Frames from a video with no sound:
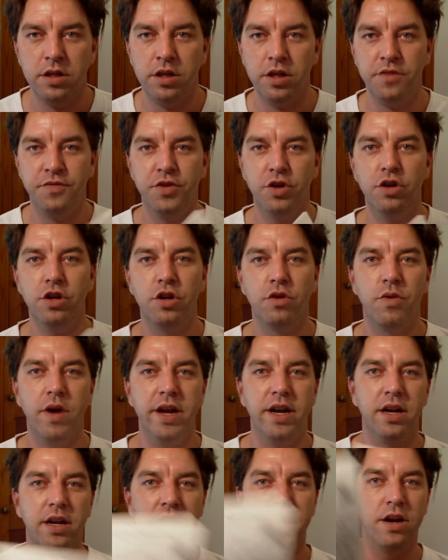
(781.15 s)
If you're going to write
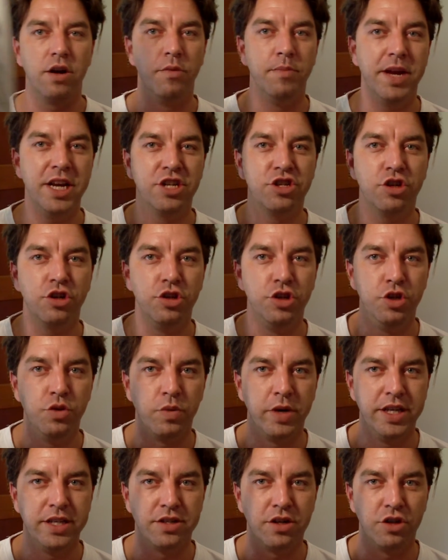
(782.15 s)
a letter, make sure you
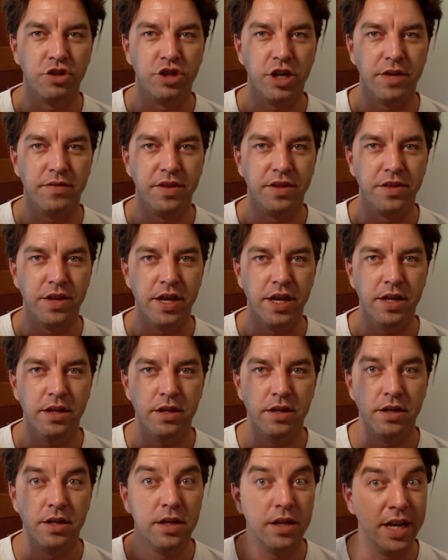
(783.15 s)
research everything
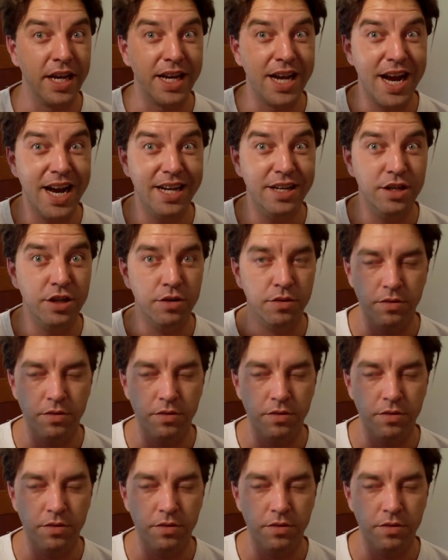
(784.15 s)
like I do.